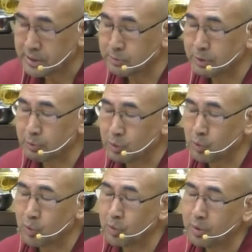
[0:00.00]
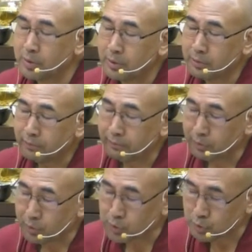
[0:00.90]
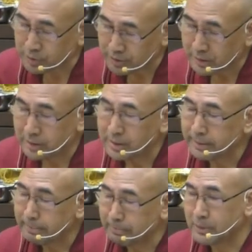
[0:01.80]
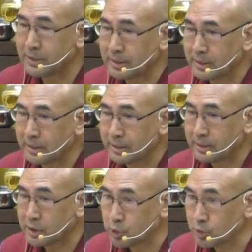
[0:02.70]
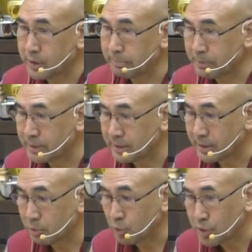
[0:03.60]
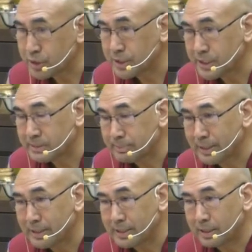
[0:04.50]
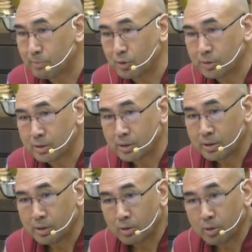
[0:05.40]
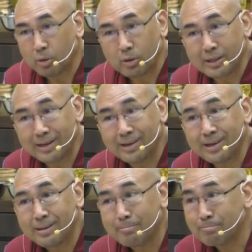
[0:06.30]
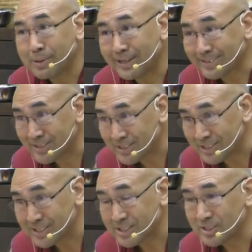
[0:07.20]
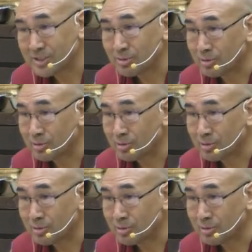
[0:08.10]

That's why we call, you know, sutra pitika. The sutra pitika content is mainly about all the practices.